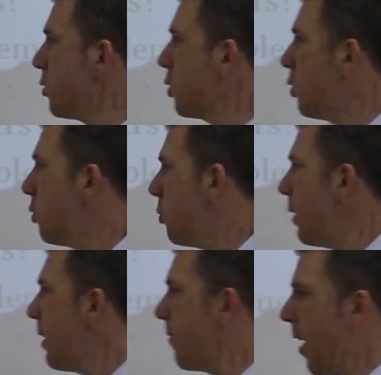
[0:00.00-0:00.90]

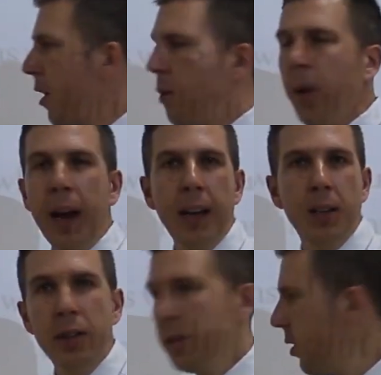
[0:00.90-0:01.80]
to
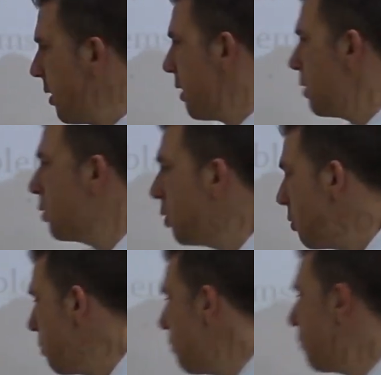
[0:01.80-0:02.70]
evaluate,
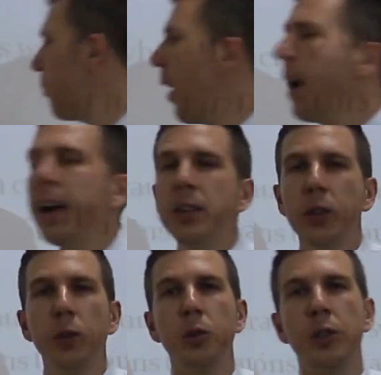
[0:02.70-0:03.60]
to find
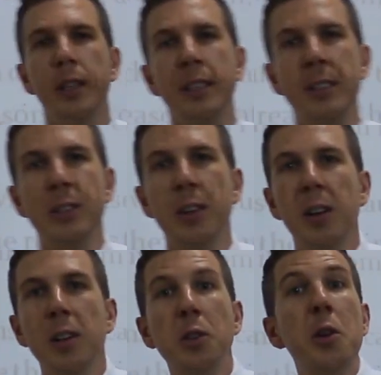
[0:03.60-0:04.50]
solutions.
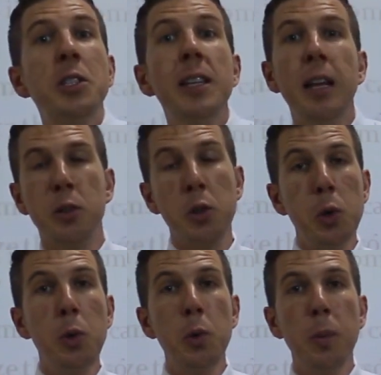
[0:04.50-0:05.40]
So you see that
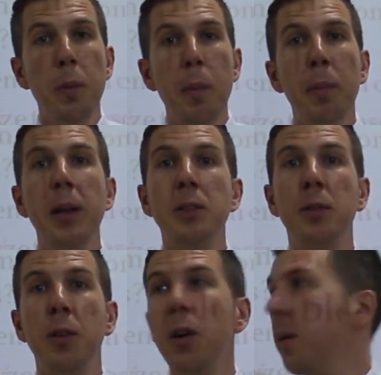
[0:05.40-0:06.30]
2 plus
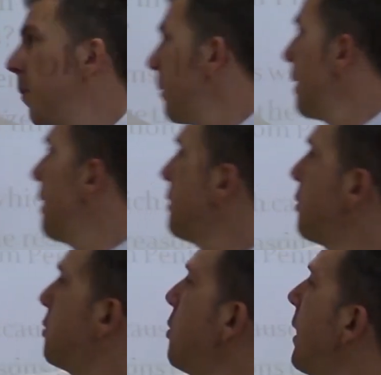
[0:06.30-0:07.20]
a verb. So to